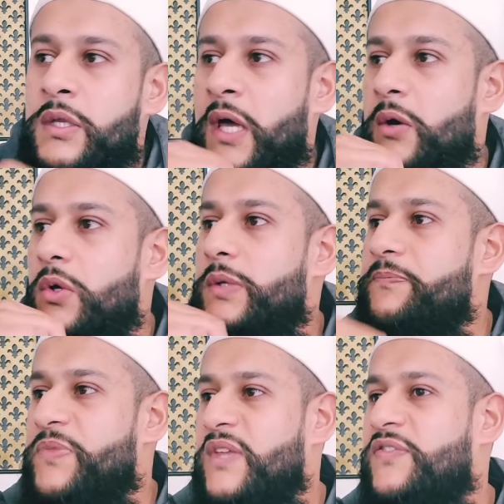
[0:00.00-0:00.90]

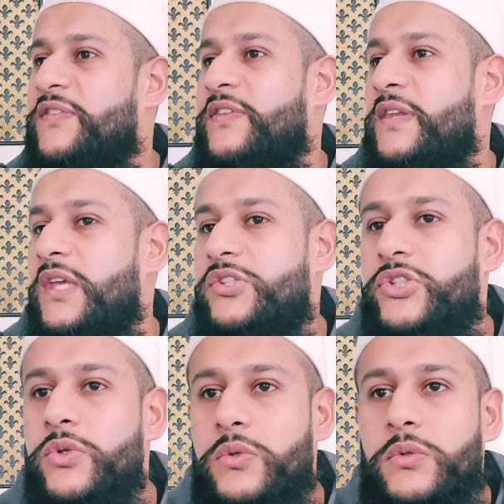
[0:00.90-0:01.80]
Now, this is an
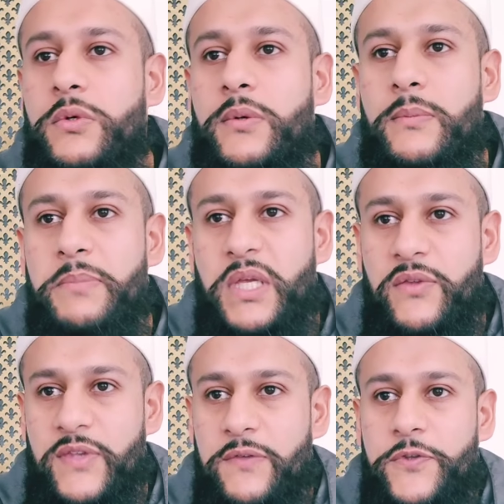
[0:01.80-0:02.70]
issue
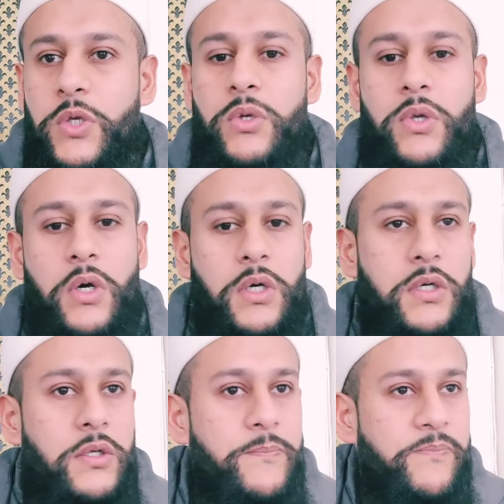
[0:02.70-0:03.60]
because if you
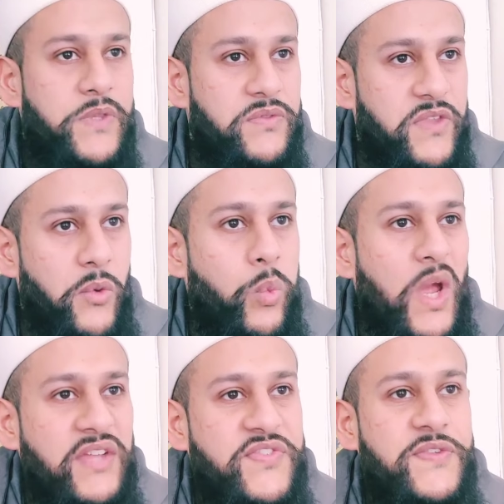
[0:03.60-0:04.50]
look, the
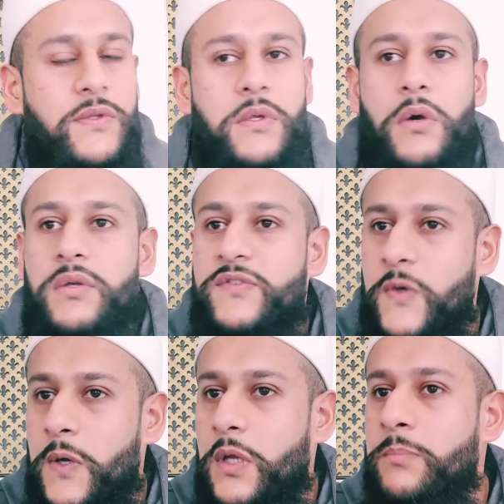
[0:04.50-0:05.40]
West
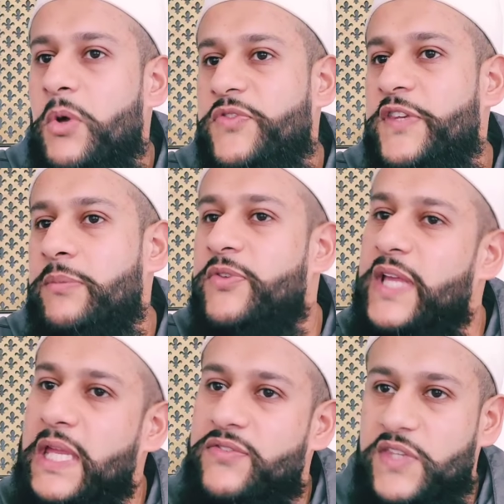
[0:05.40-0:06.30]
turned Muslims
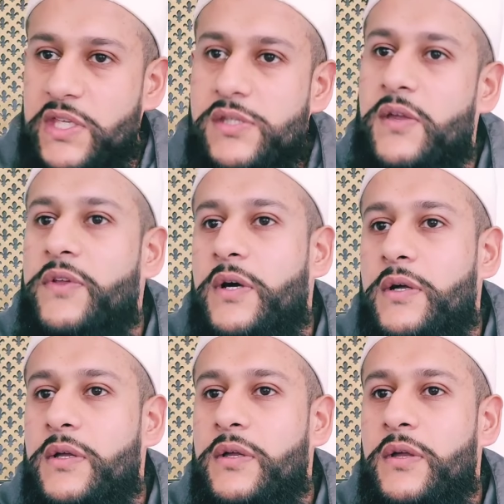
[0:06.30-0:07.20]
against each
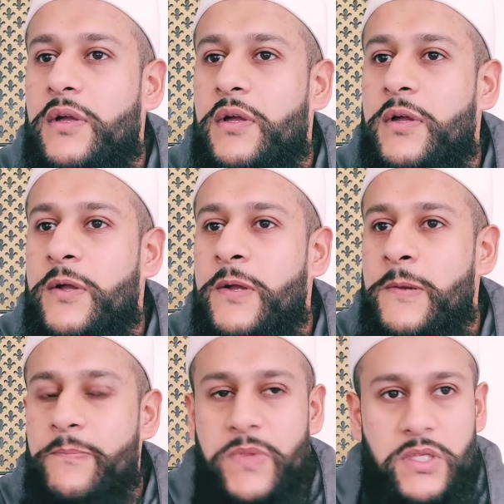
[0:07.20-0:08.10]
other.
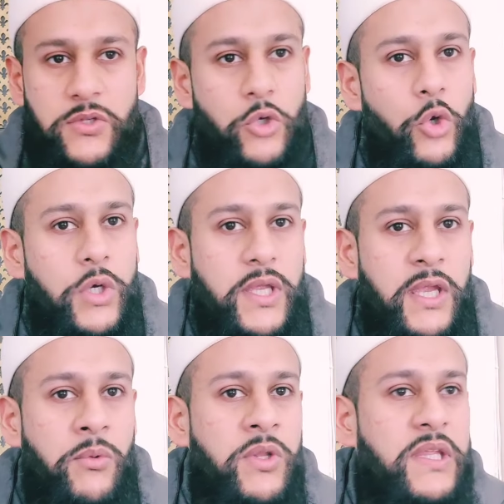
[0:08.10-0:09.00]
You look
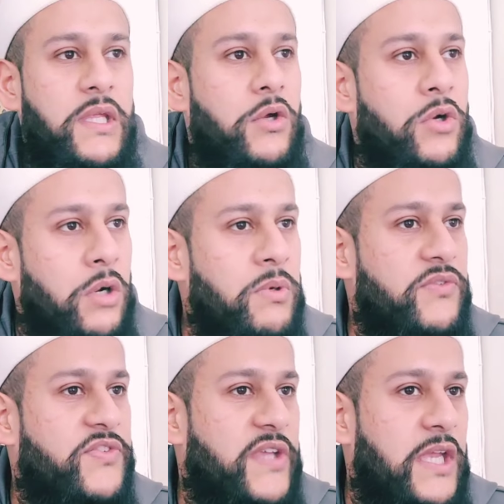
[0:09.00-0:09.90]
in the
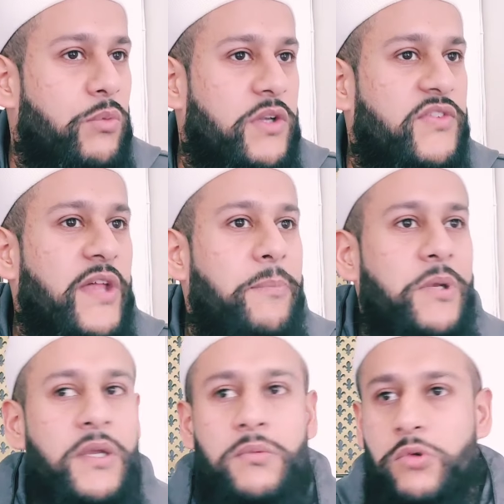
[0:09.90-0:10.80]
current state, what is
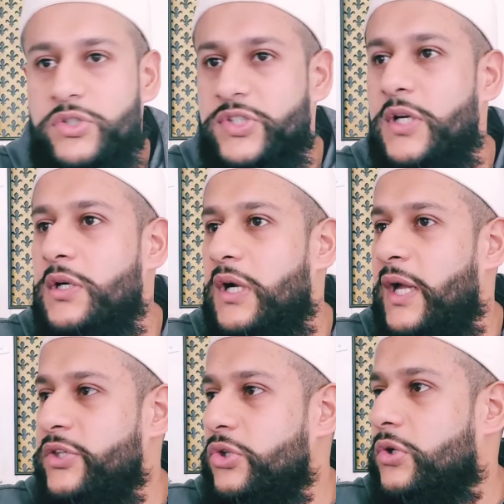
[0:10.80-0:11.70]
happening in Russia
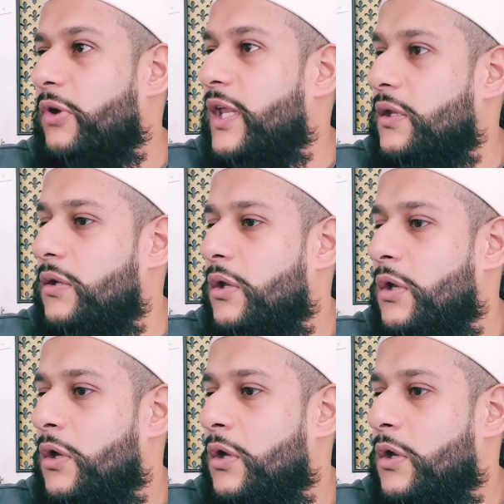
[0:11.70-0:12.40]
and Ukraine.